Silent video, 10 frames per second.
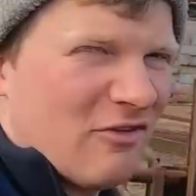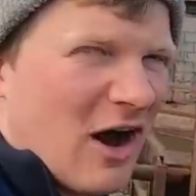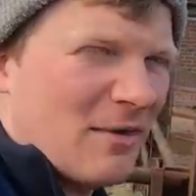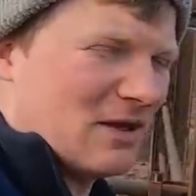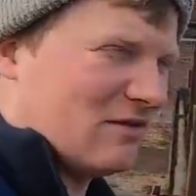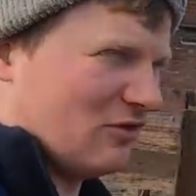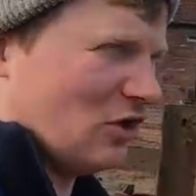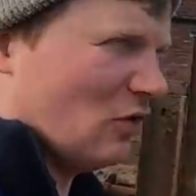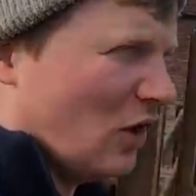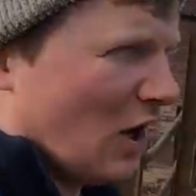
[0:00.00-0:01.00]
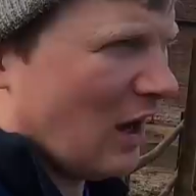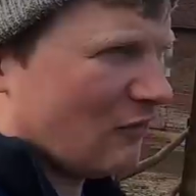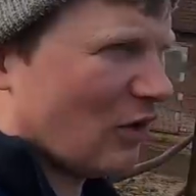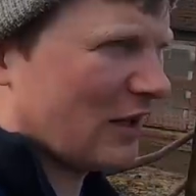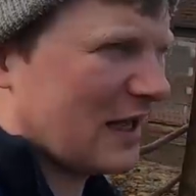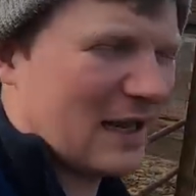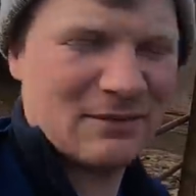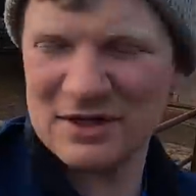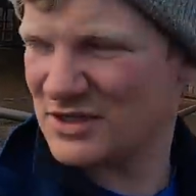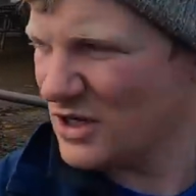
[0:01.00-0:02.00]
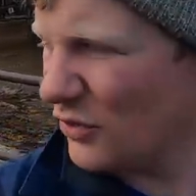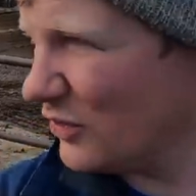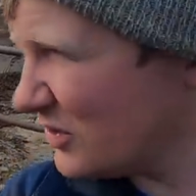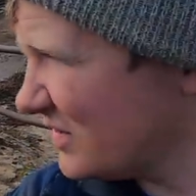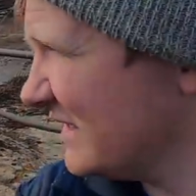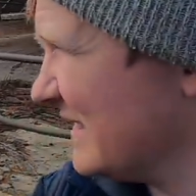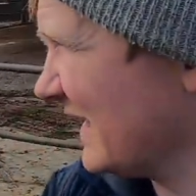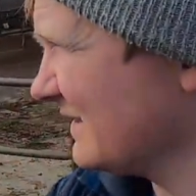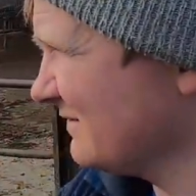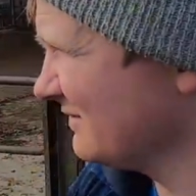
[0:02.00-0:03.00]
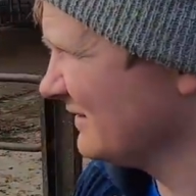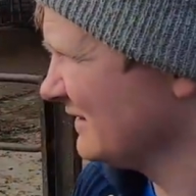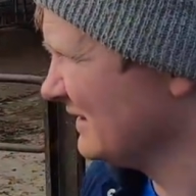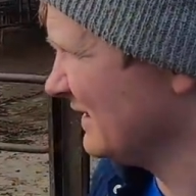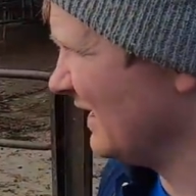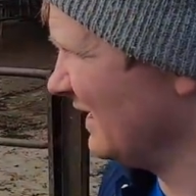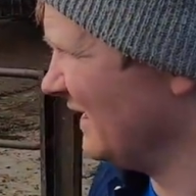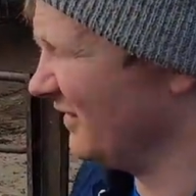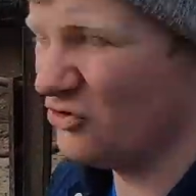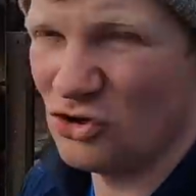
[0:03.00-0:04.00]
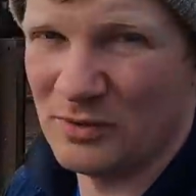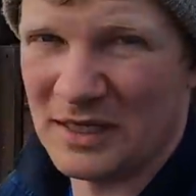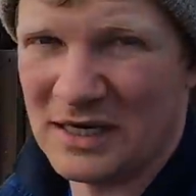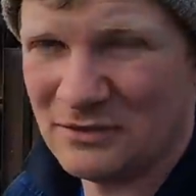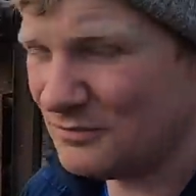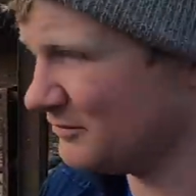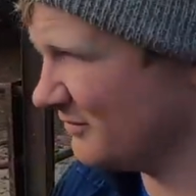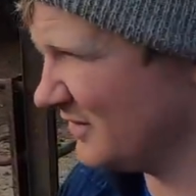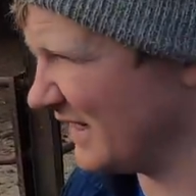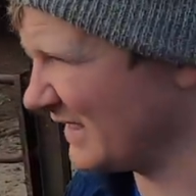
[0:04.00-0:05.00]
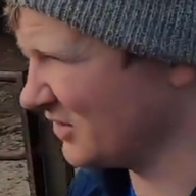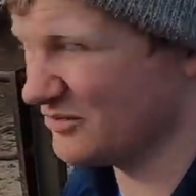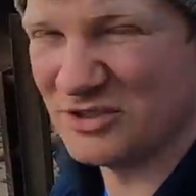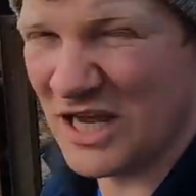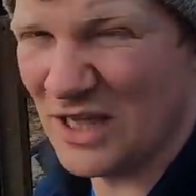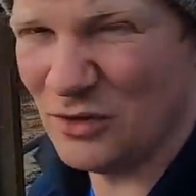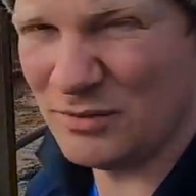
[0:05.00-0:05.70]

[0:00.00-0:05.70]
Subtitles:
farming view of what the Canam is. So we just need Dad. He's coming now, tidying some silo